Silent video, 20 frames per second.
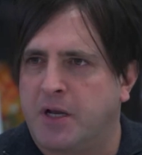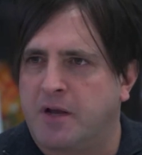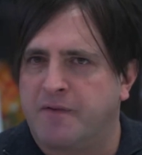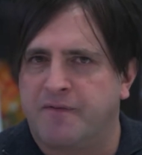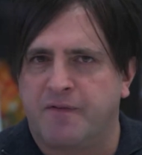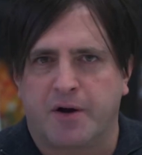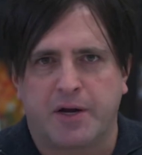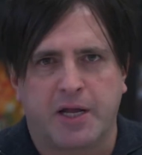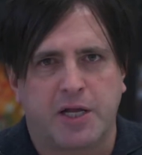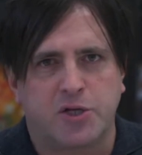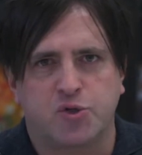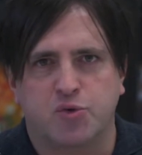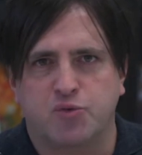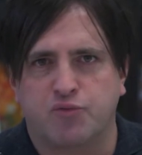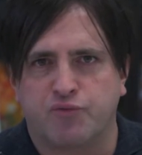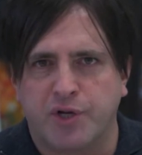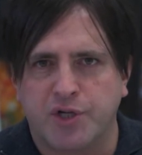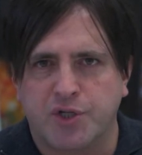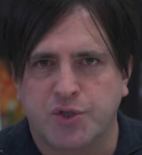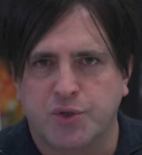financial
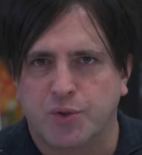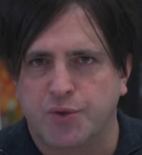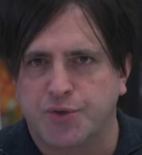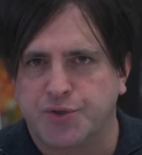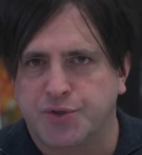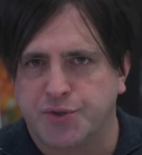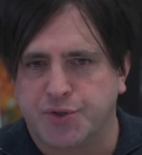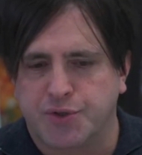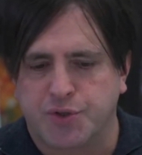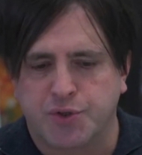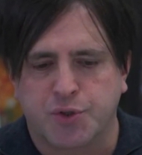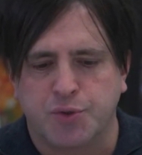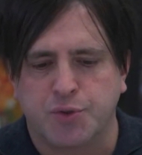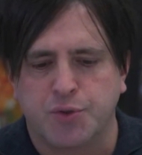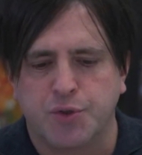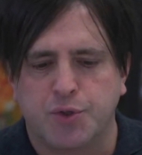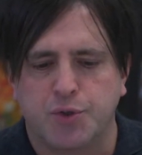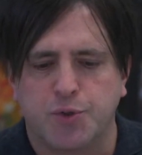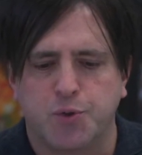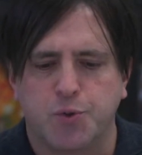resources to
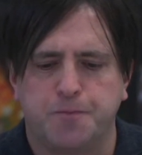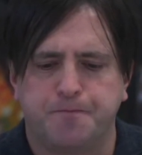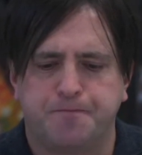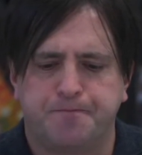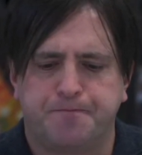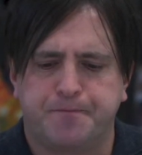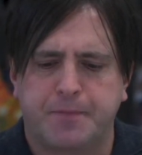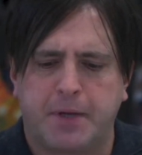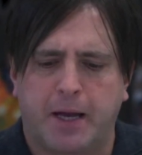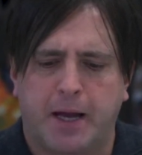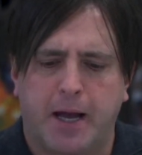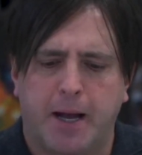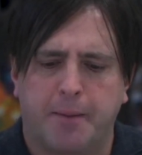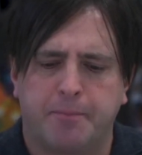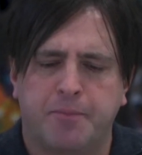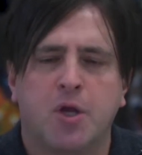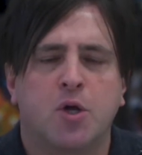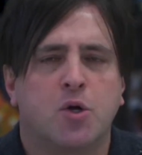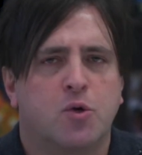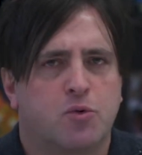you,
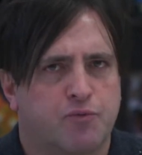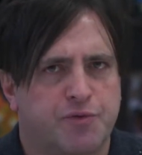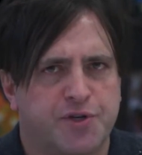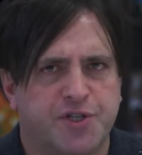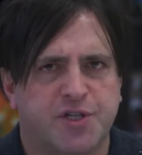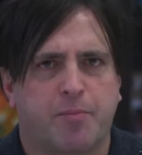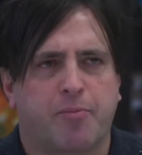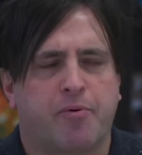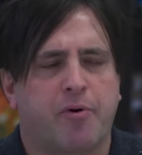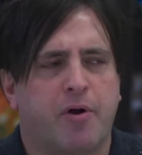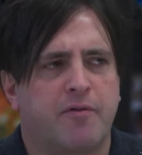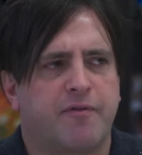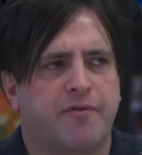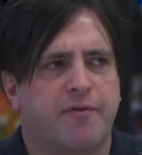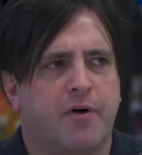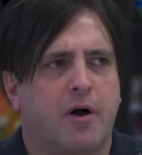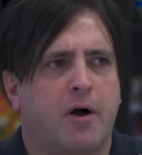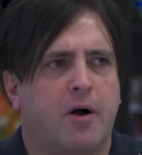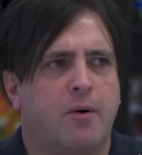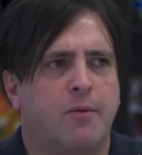risk
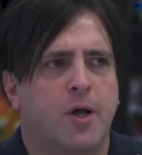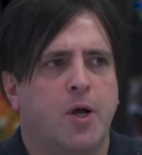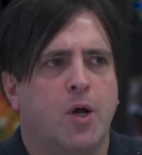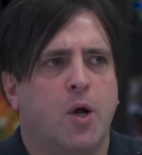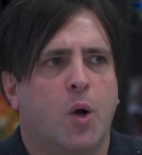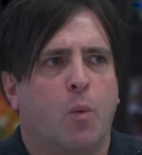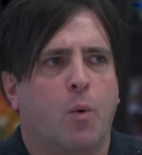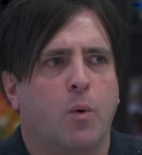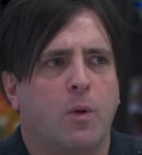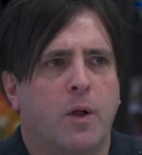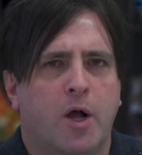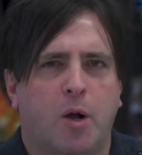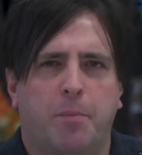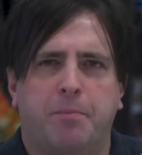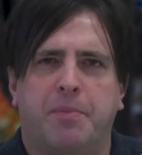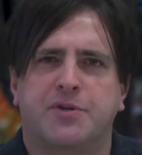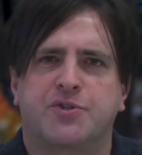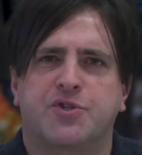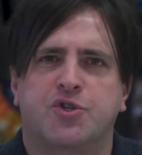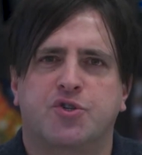profile, will
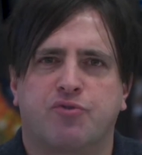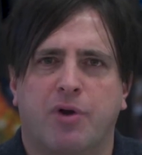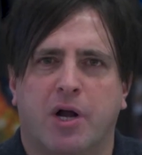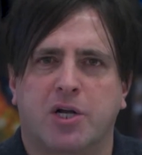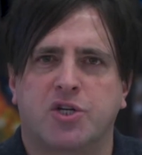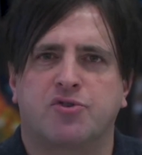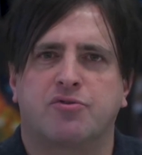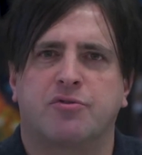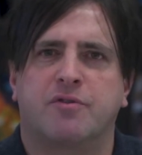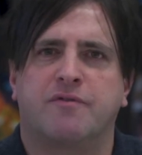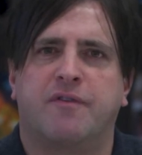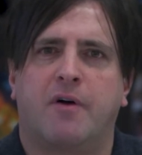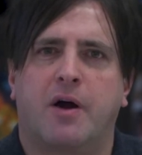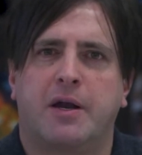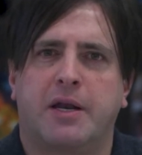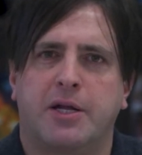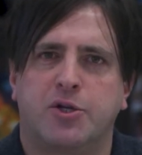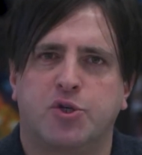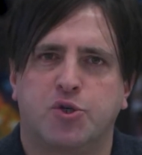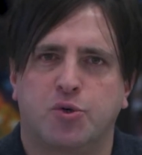help us structure a
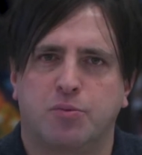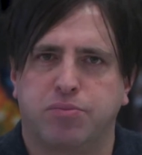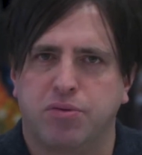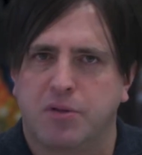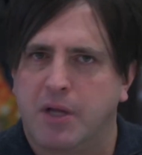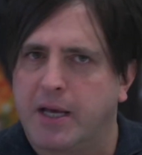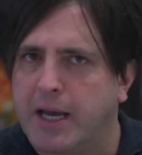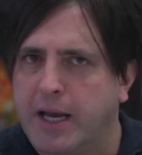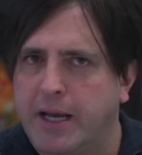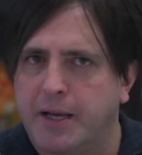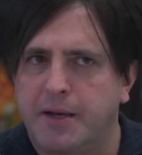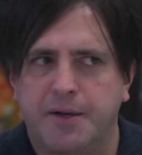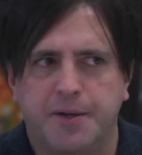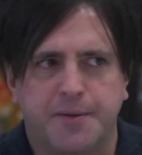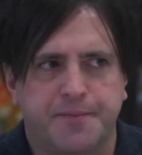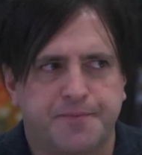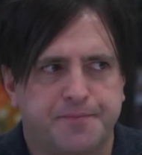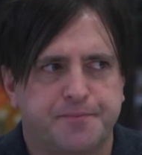financial plan